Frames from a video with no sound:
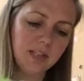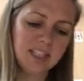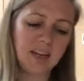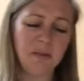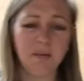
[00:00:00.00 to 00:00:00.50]

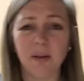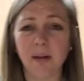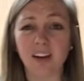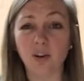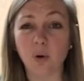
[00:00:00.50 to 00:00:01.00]
Say maybe
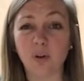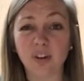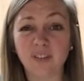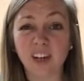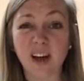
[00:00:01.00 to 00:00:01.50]
about a
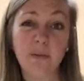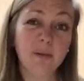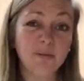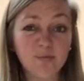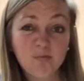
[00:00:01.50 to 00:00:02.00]
1/4 of a cup
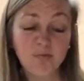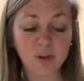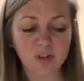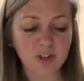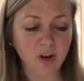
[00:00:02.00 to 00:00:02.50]

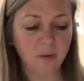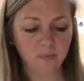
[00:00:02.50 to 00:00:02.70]
or so.